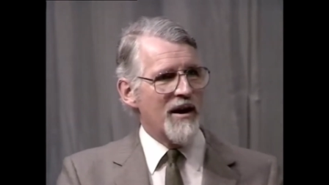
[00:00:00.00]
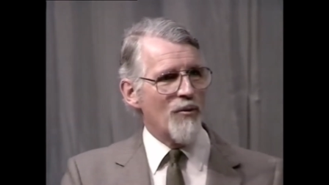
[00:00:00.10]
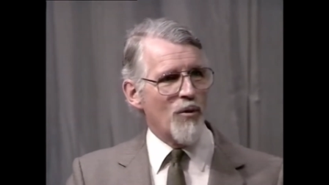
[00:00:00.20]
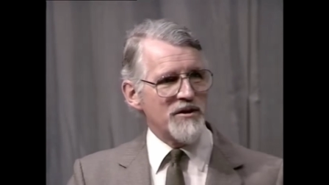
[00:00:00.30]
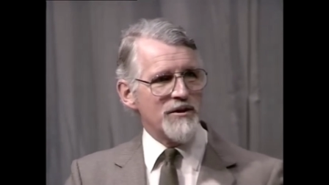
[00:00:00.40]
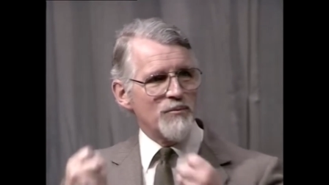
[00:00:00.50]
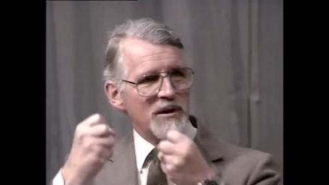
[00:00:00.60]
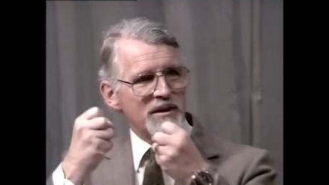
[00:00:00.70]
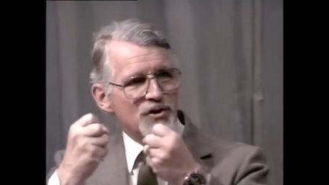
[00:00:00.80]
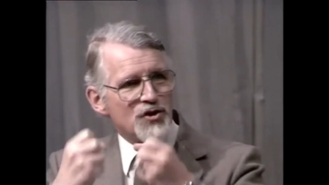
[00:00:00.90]
what it
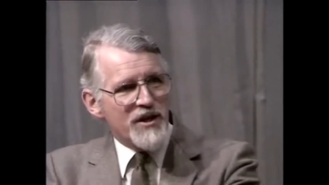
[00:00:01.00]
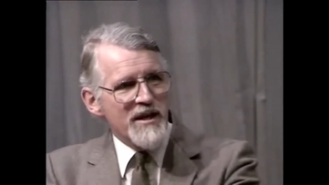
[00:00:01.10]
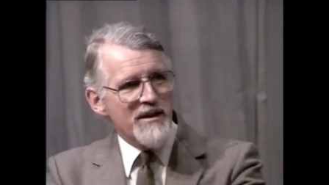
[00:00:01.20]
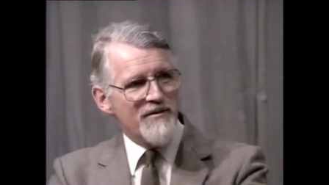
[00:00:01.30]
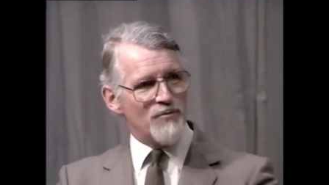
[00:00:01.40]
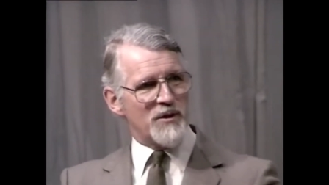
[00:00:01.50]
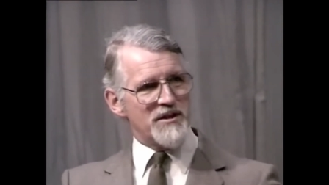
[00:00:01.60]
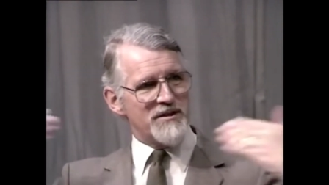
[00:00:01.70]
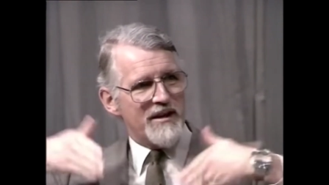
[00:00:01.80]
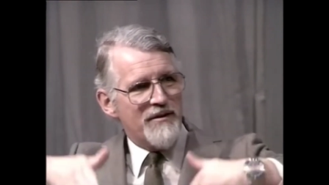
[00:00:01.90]
will achieve, what
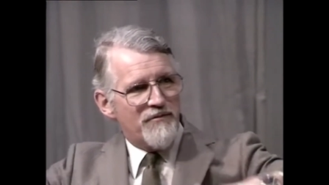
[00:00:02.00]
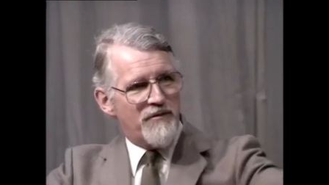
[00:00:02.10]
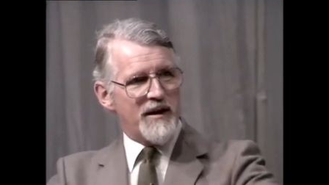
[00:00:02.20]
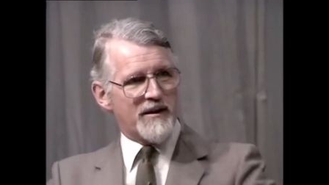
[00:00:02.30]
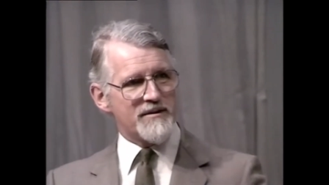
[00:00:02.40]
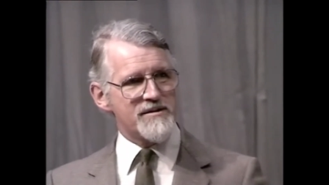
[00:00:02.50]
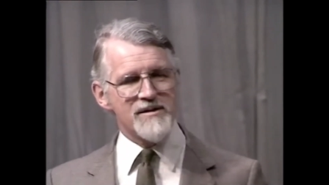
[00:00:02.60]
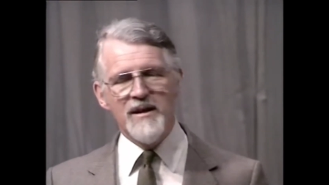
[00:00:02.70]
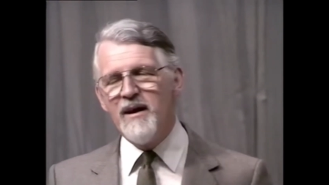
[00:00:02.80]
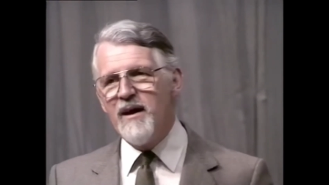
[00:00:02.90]
it effects.